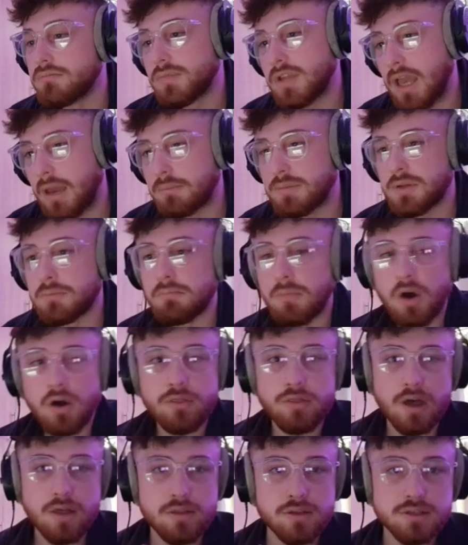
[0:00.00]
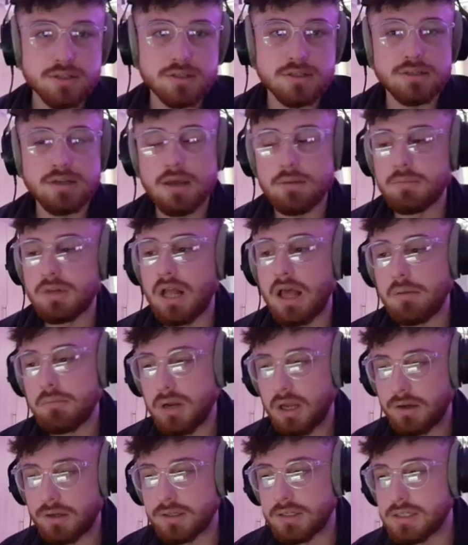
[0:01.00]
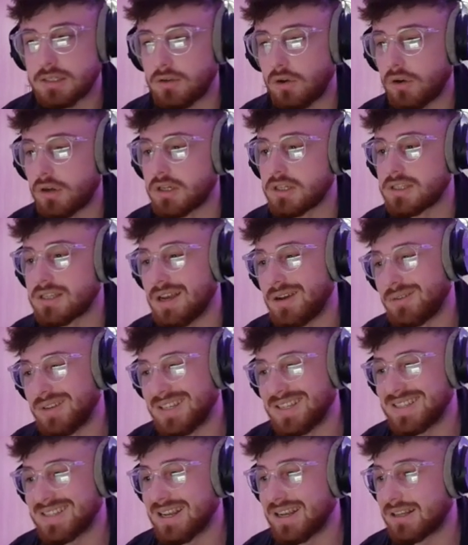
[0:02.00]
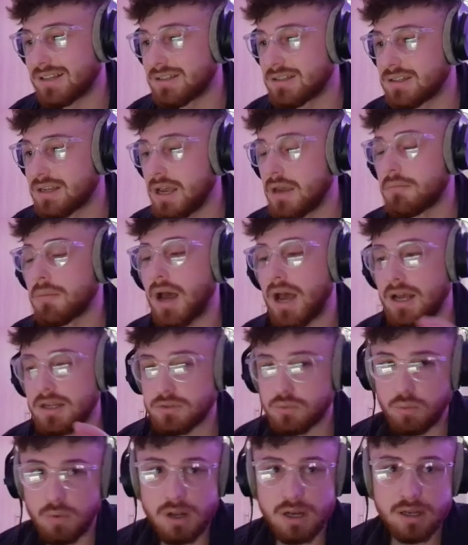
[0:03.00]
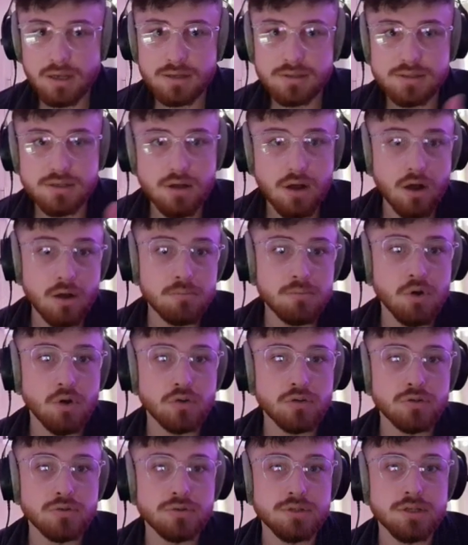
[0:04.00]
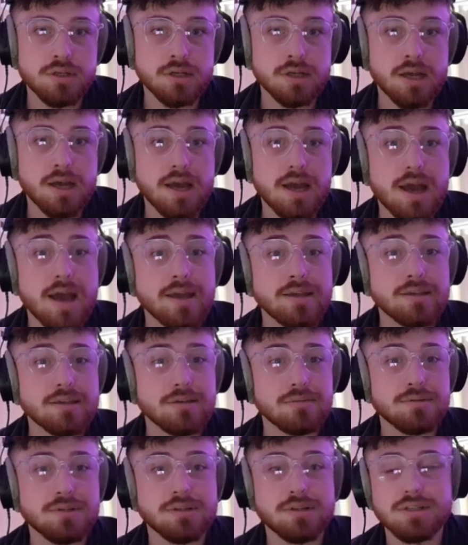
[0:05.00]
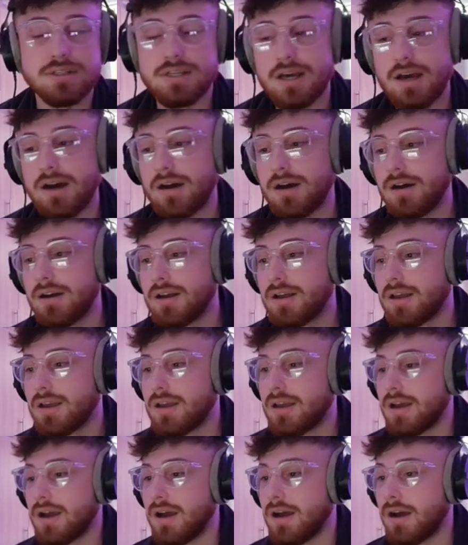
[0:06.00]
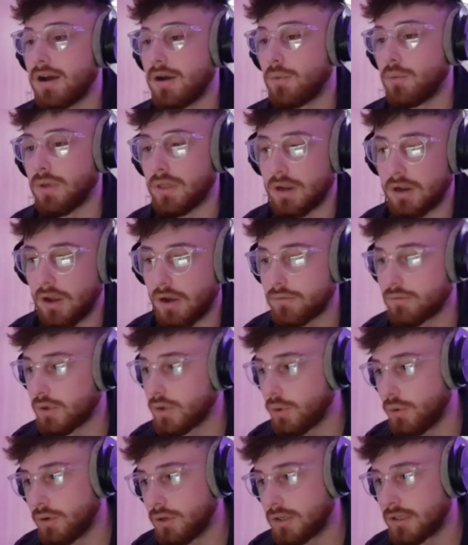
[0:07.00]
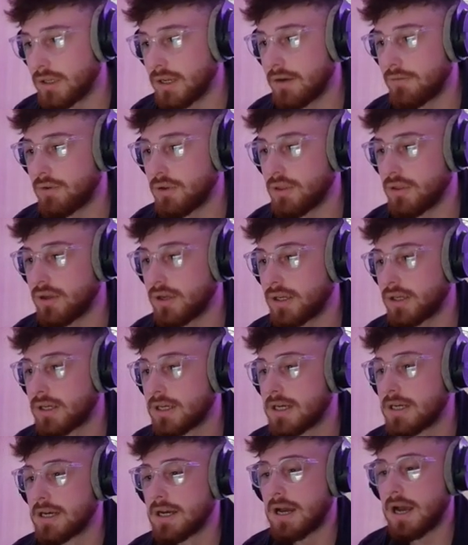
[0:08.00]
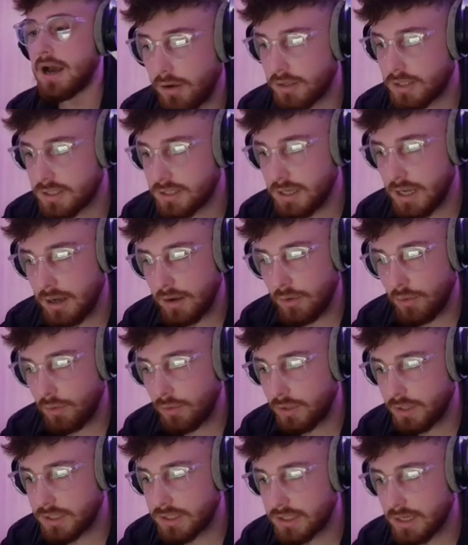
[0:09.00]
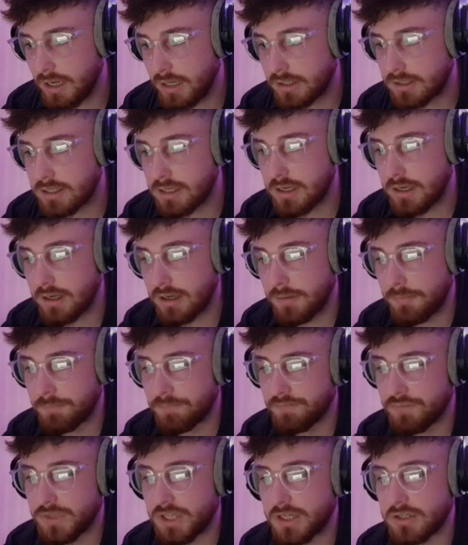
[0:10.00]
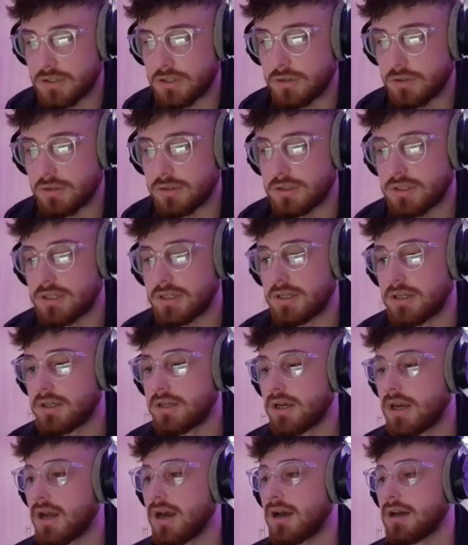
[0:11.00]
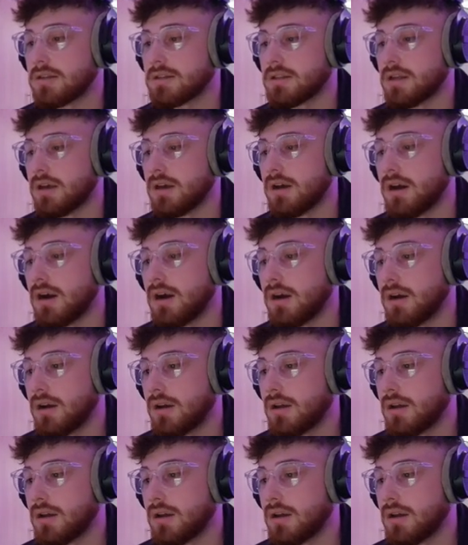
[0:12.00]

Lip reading: kept in mind that this is an emulator plugin. It's not going to sound exactly the same, as well as I'm not using a Gibson guitar with a live recording and everything. I set all these settings here, as you can see, as they are,